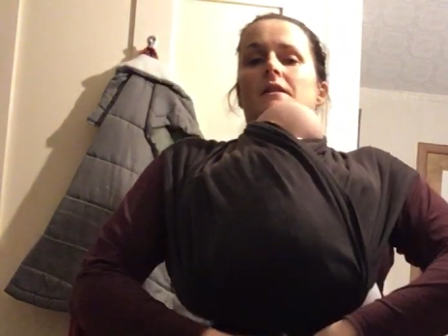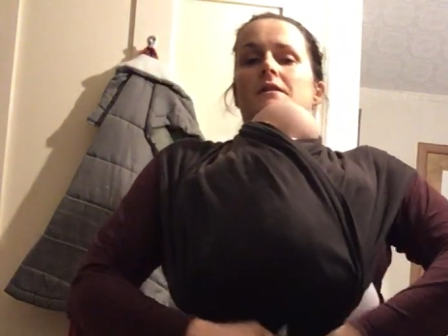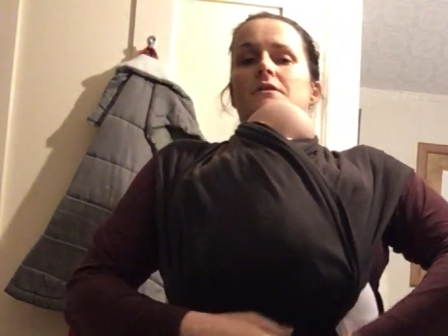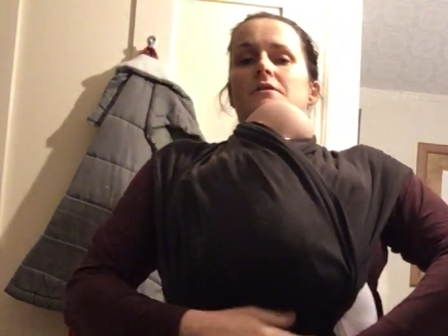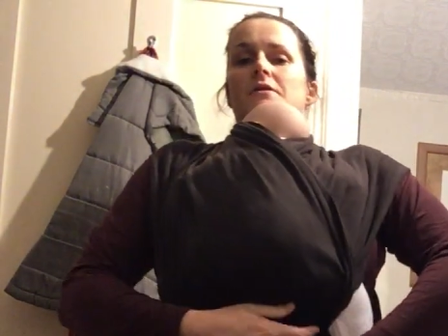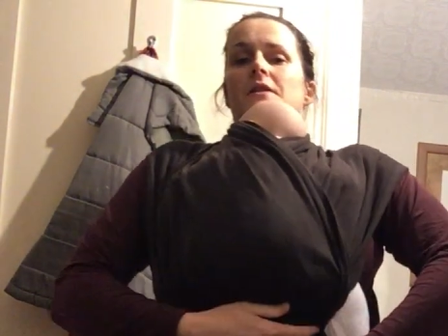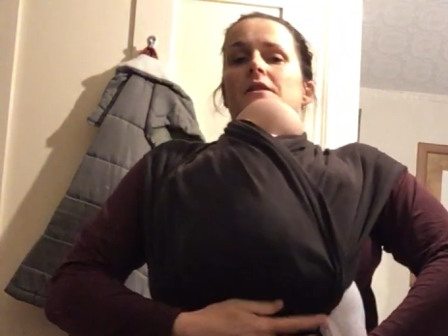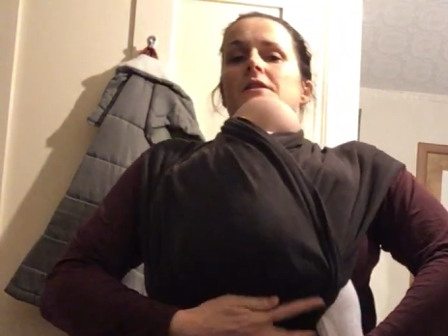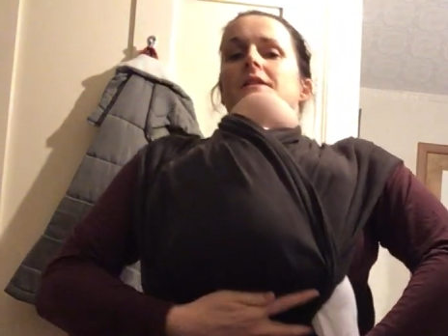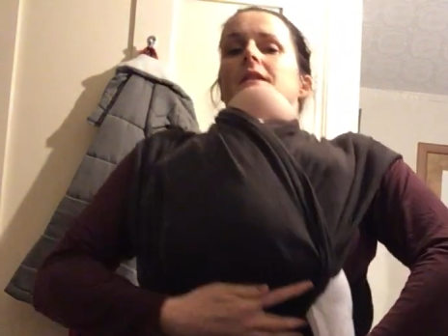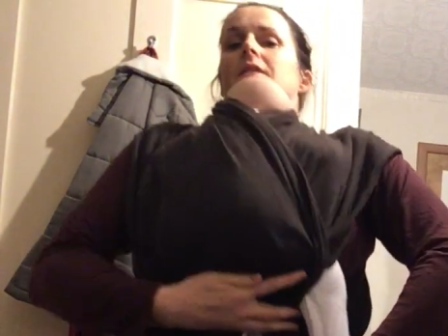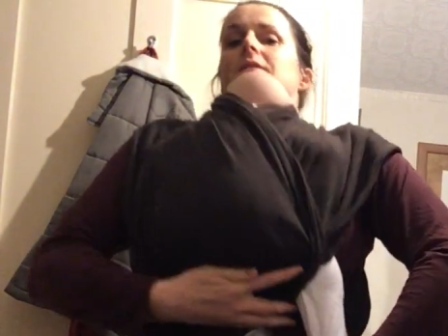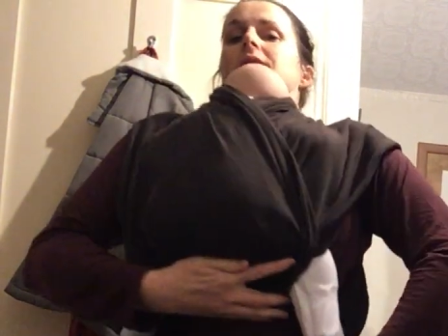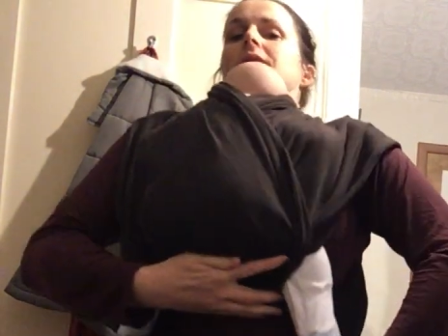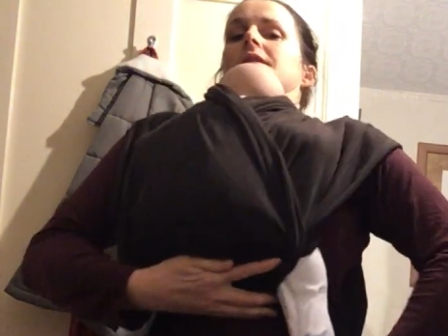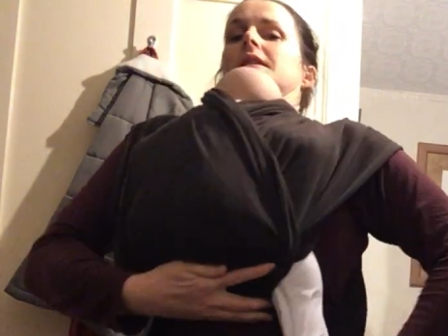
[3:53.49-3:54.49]
Stretch it
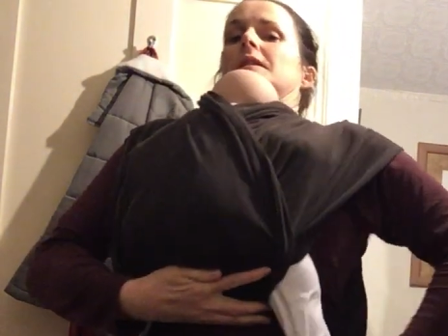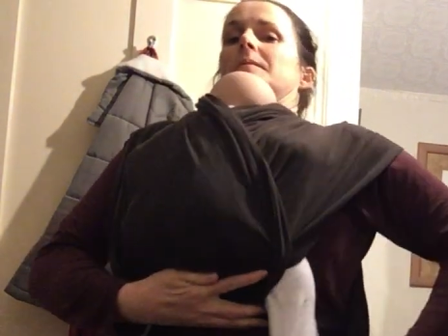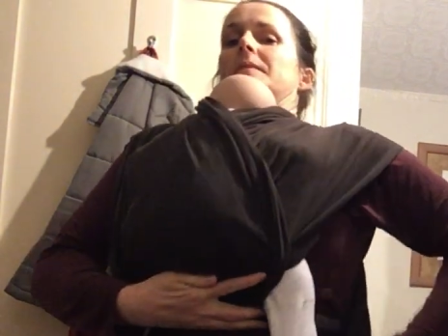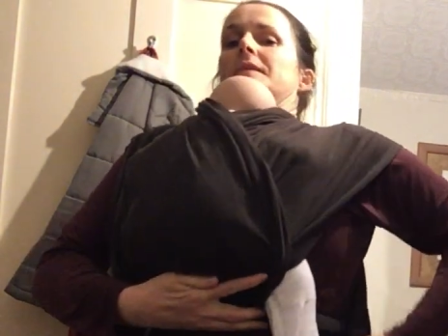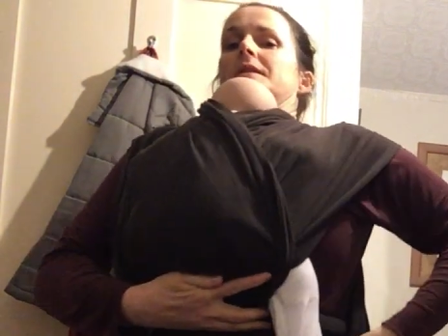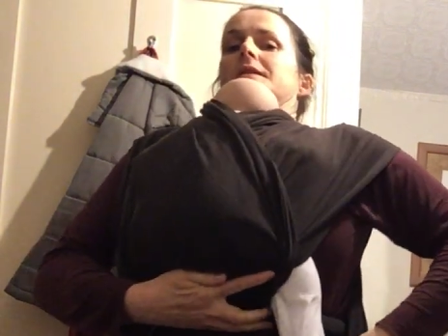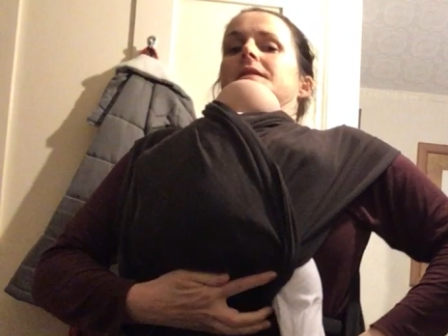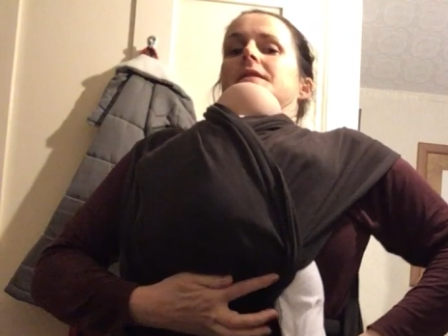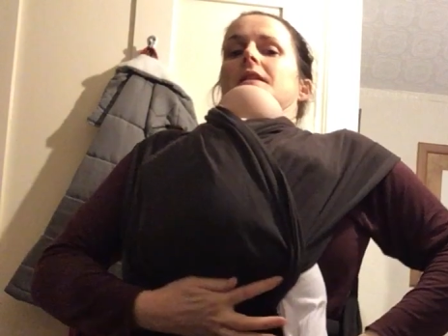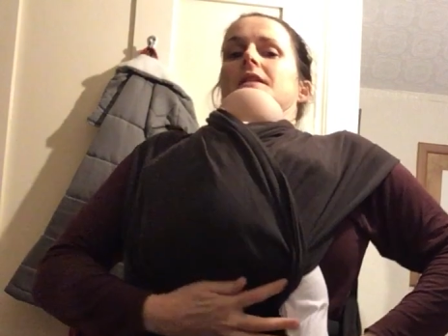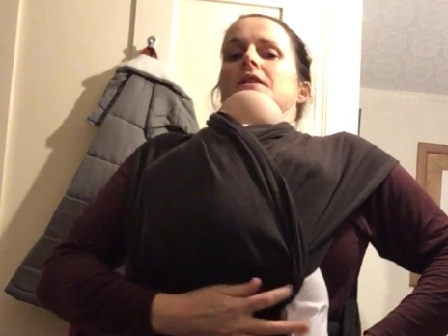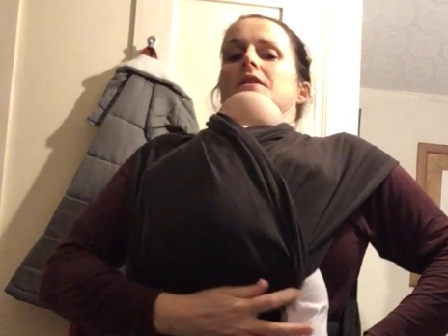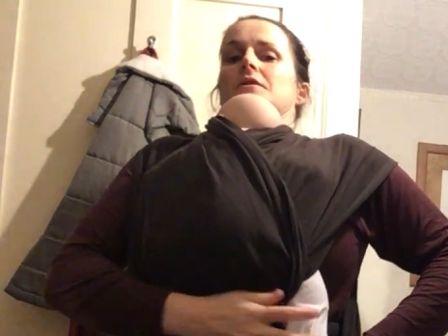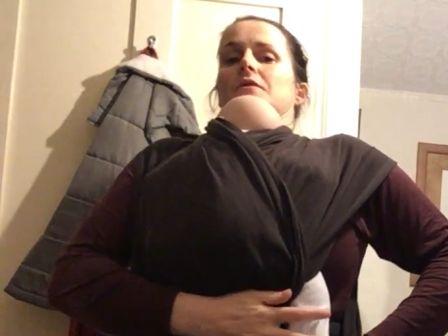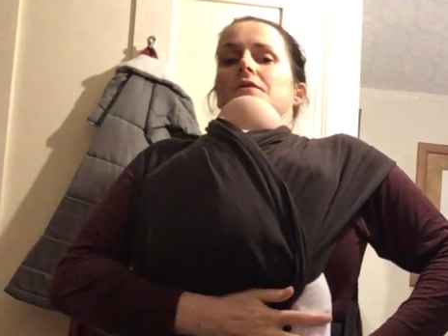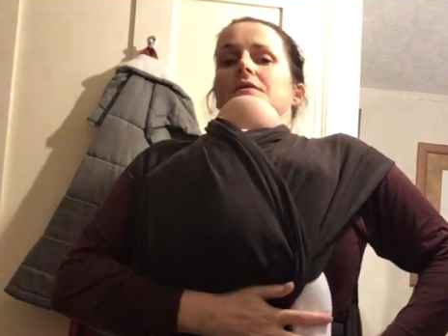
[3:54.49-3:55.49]
out a little bit so that
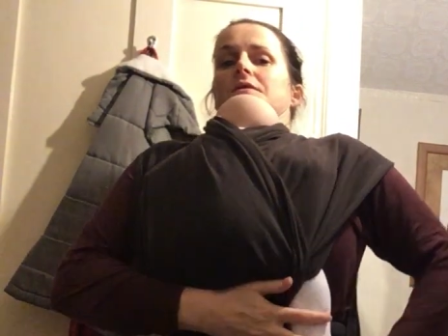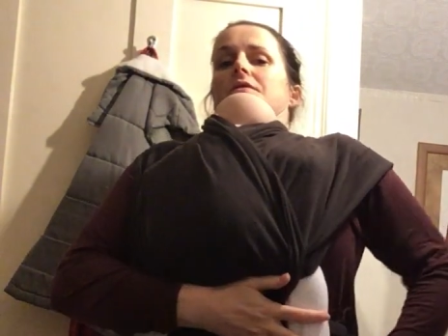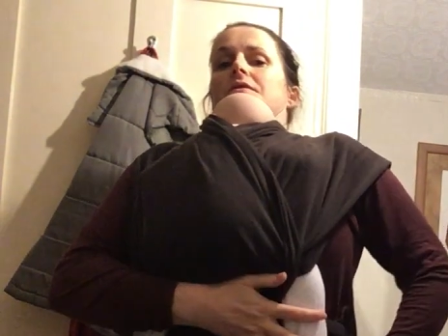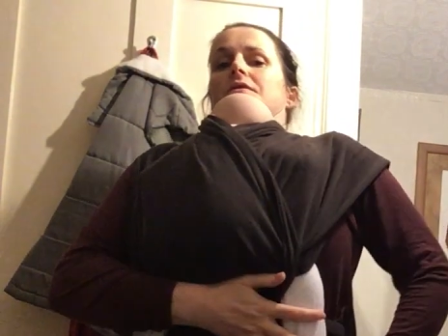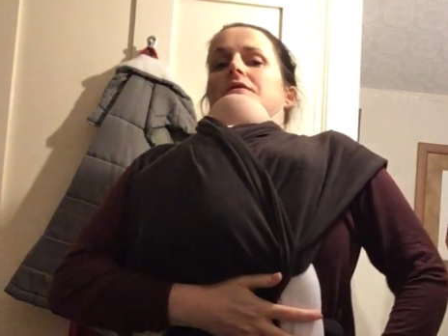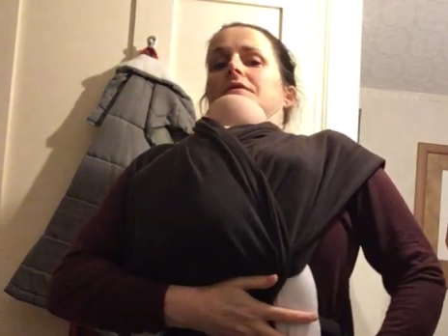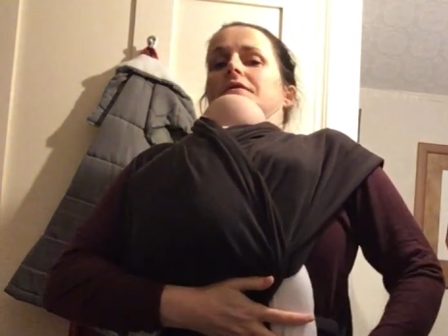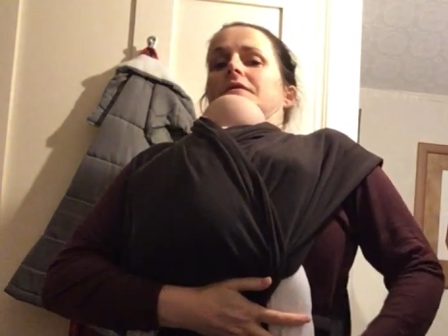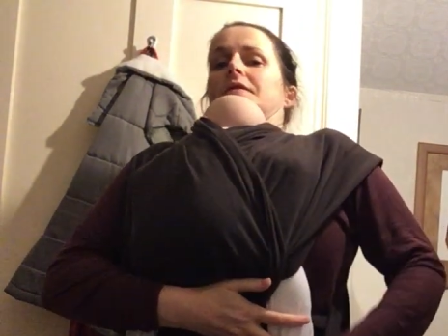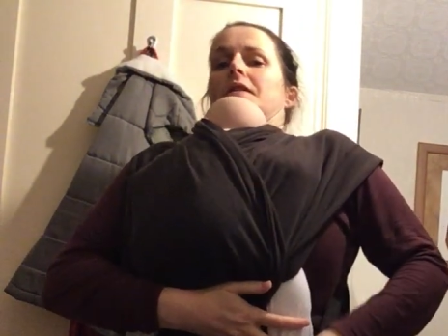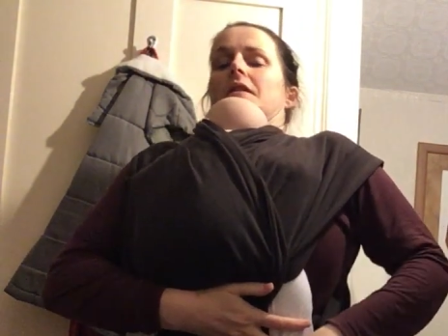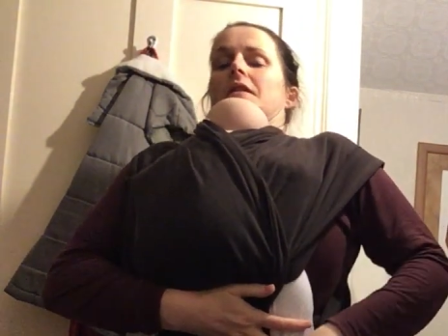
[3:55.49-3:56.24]
you're not sort of